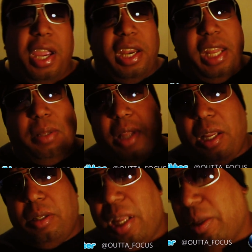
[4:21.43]
and
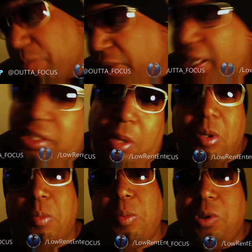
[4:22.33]
they laced up
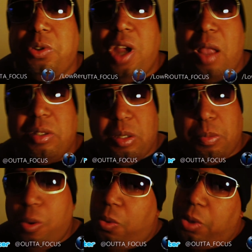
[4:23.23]
their bootstraps
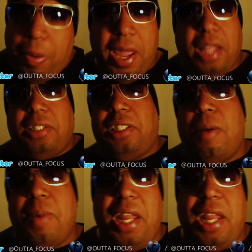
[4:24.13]
and pulled their pants up,